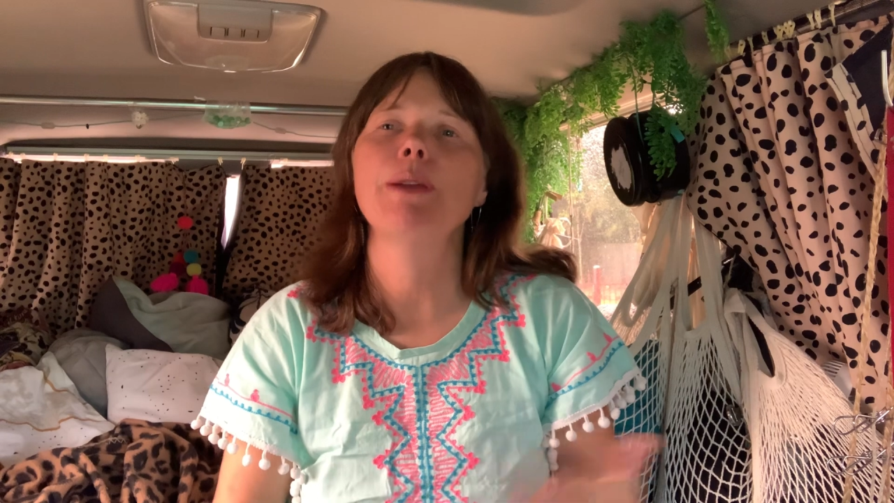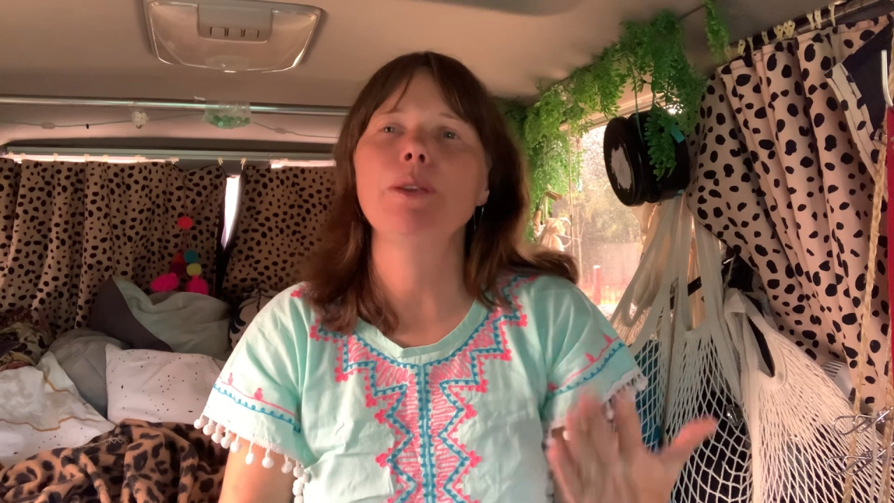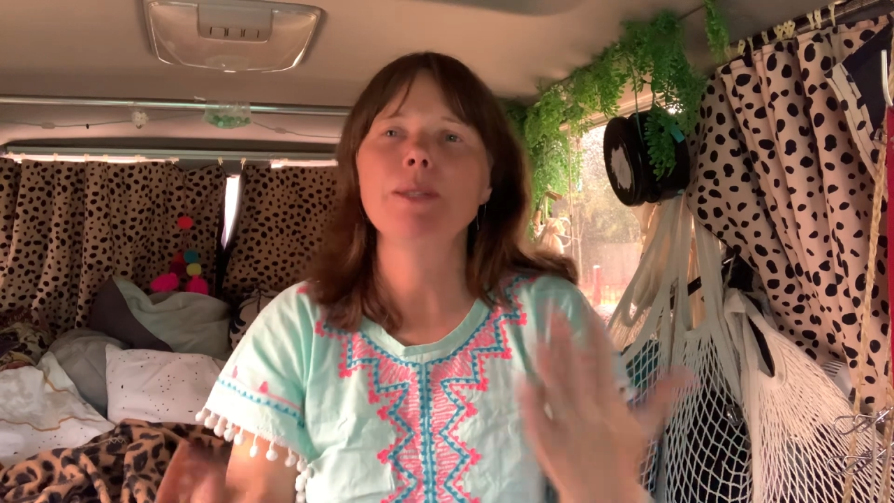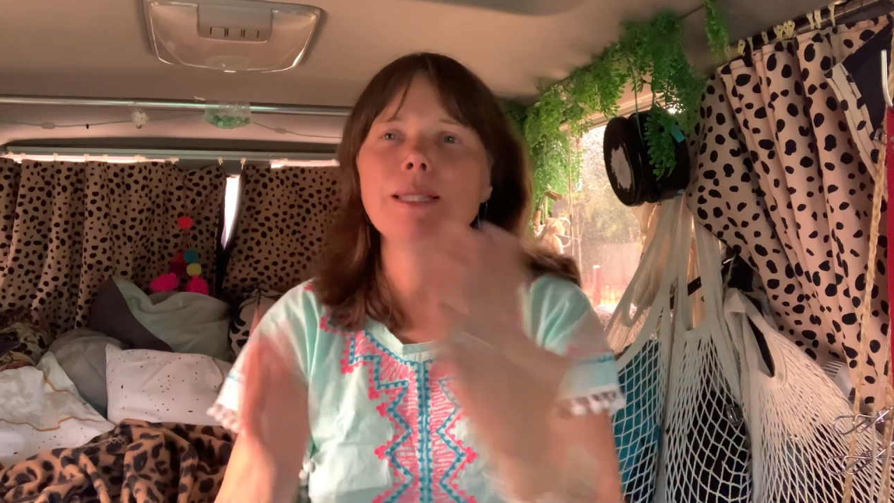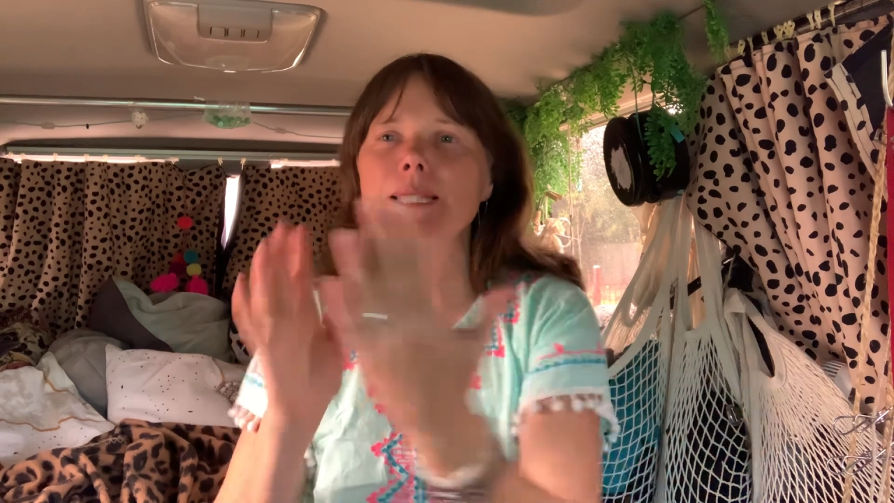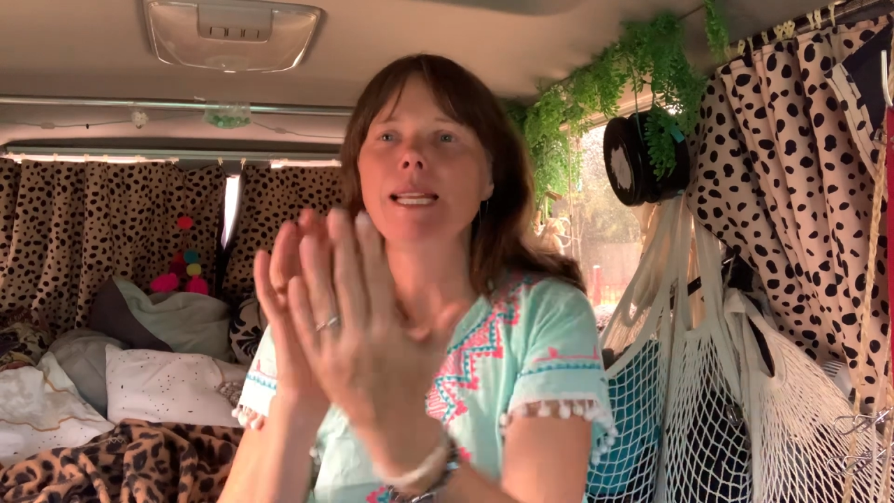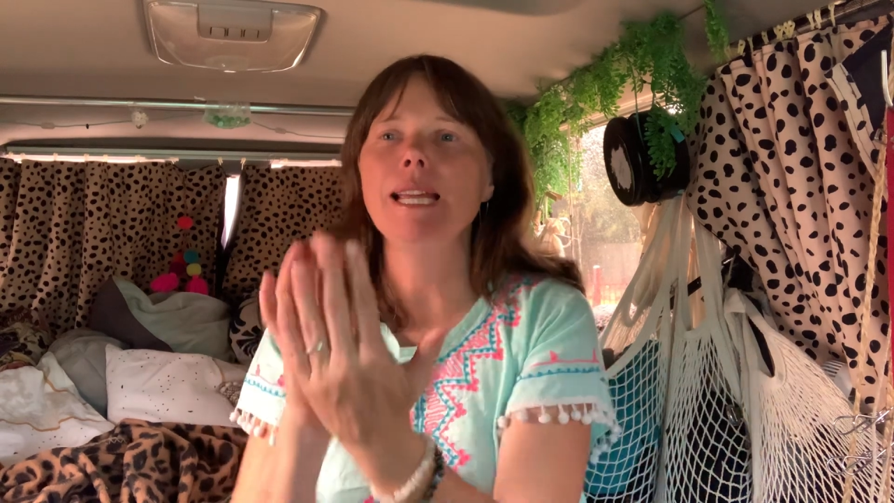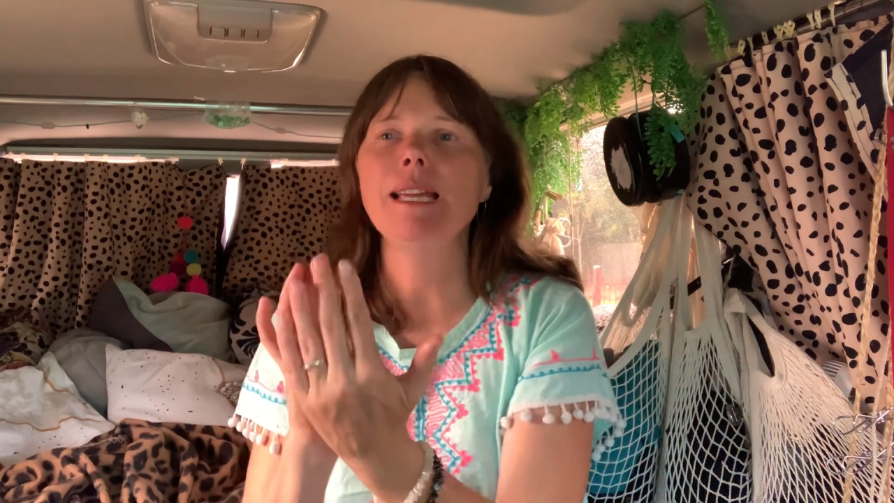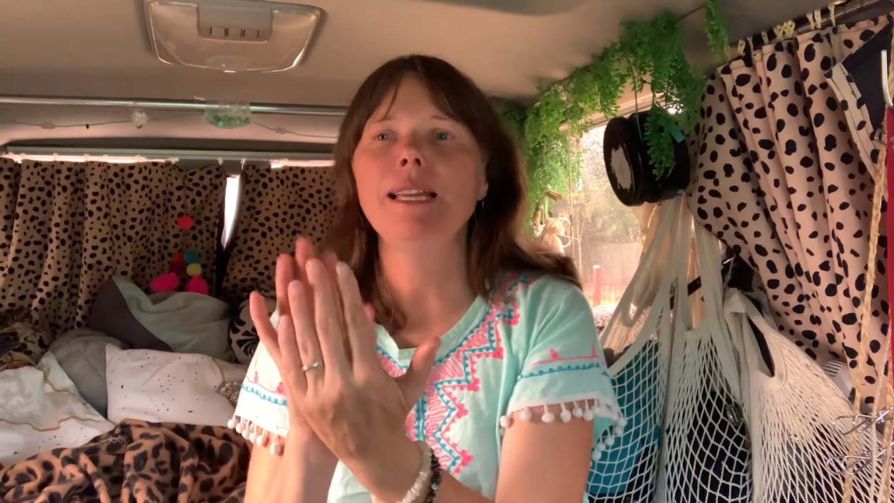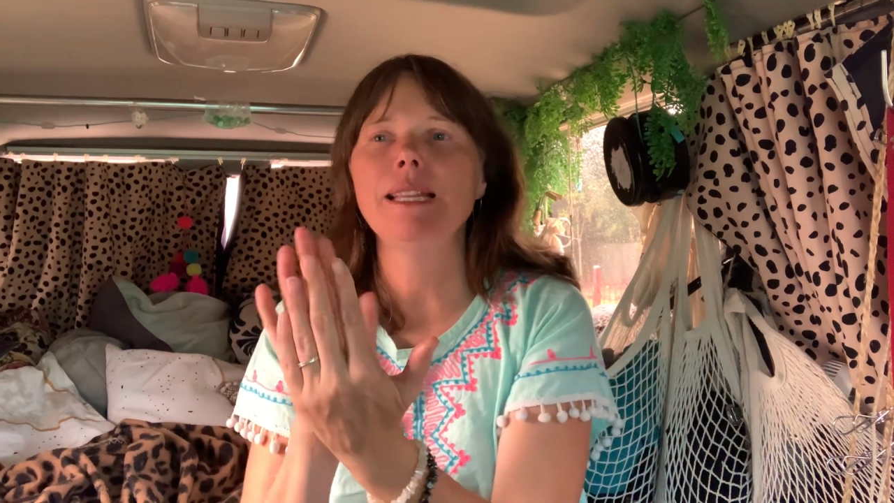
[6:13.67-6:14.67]
where you're
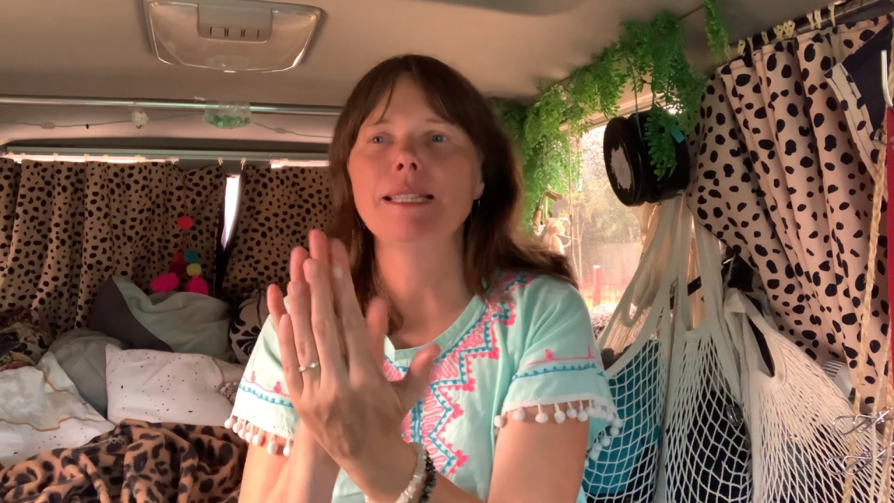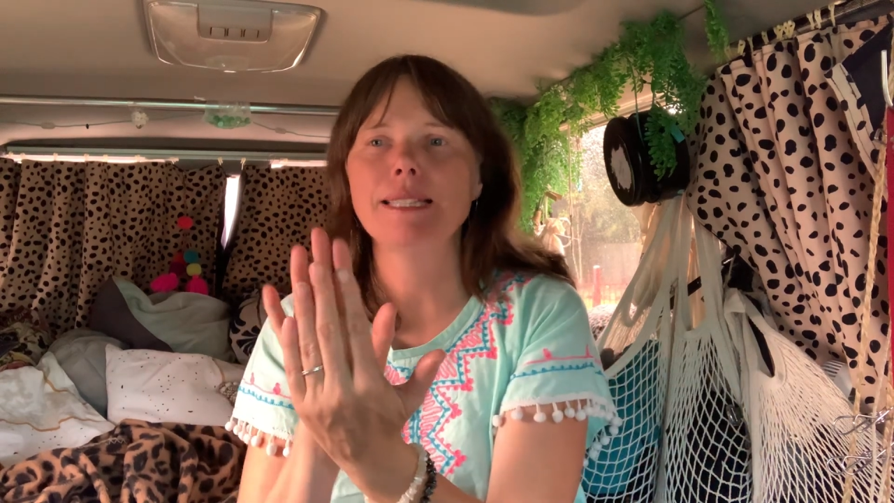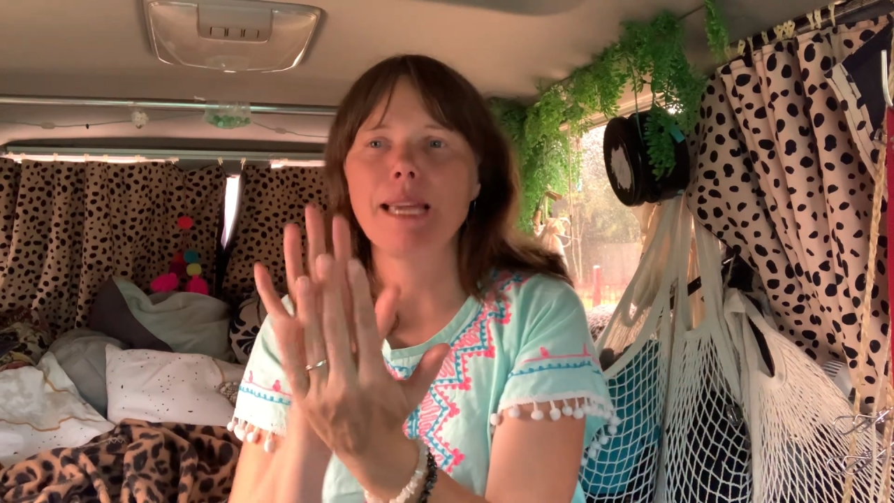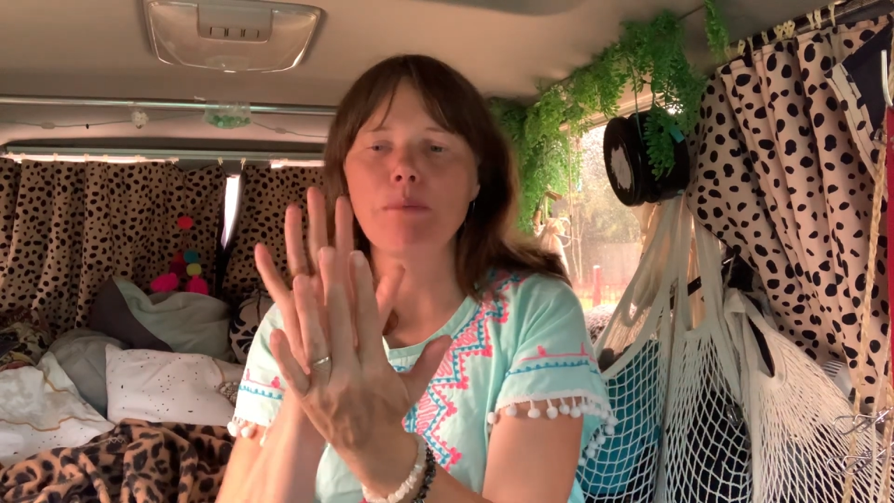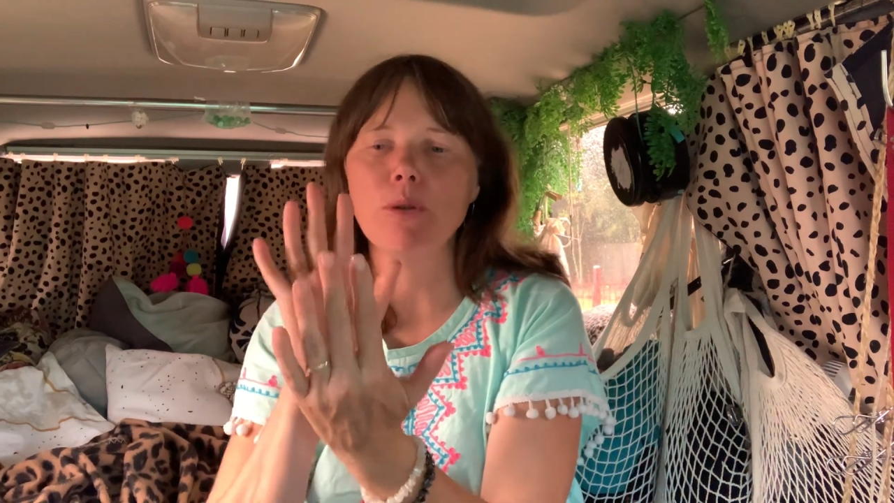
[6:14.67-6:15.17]
sitting in the same